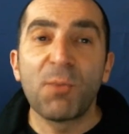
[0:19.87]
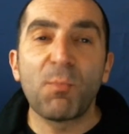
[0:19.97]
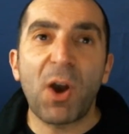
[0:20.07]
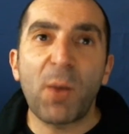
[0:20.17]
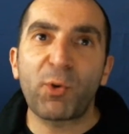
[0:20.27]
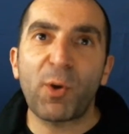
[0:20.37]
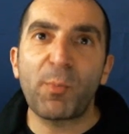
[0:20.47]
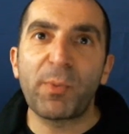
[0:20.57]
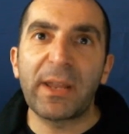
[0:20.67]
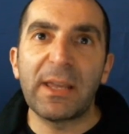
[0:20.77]
My
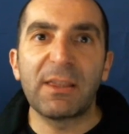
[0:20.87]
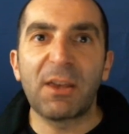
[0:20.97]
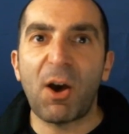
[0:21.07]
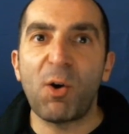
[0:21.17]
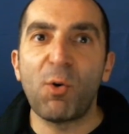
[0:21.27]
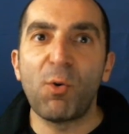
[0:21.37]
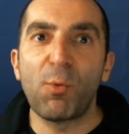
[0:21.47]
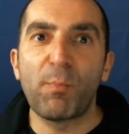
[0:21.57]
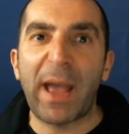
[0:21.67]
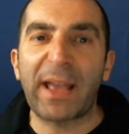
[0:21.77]
property, the whole
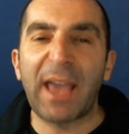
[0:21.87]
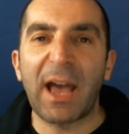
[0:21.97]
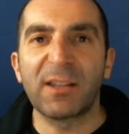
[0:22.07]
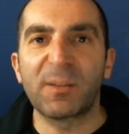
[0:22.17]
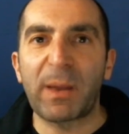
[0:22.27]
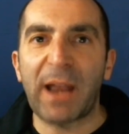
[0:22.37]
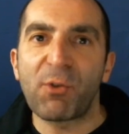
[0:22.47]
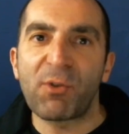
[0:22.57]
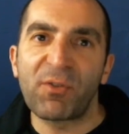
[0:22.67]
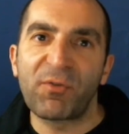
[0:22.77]
backyard is about
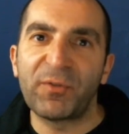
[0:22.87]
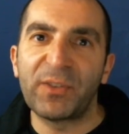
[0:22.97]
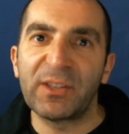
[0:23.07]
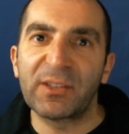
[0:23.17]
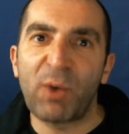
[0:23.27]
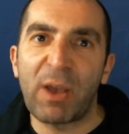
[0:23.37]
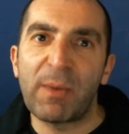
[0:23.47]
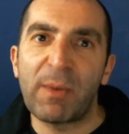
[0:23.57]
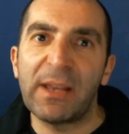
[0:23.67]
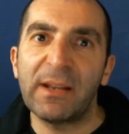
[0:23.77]
150 square
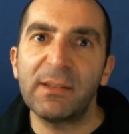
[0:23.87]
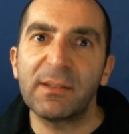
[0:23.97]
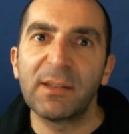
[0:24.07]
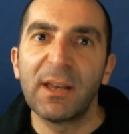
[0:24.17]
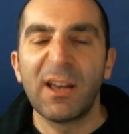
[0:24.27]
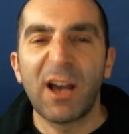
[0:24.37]
metres.